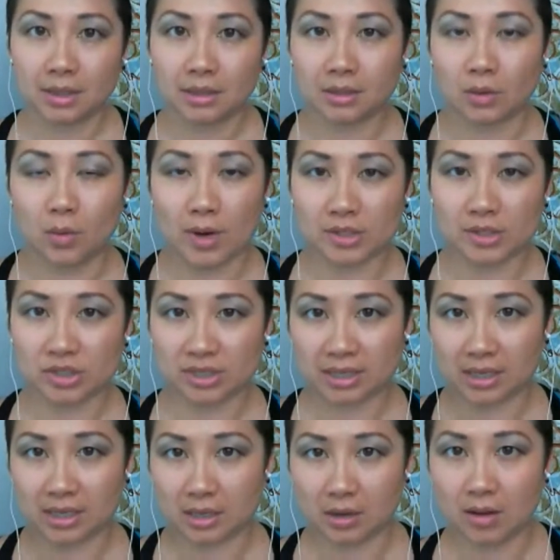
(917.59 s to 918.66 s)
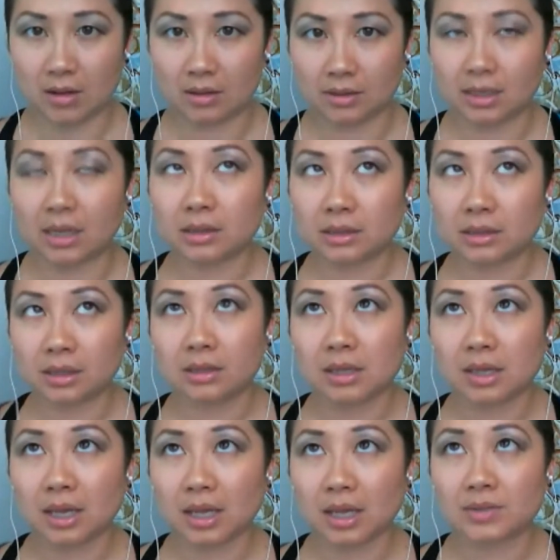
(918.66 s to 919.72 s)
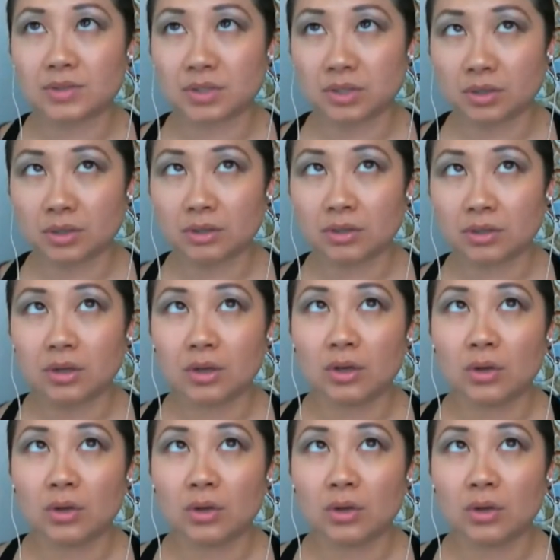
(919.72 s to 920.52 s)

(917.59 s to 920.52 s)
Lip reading: the question at all. And I think the answer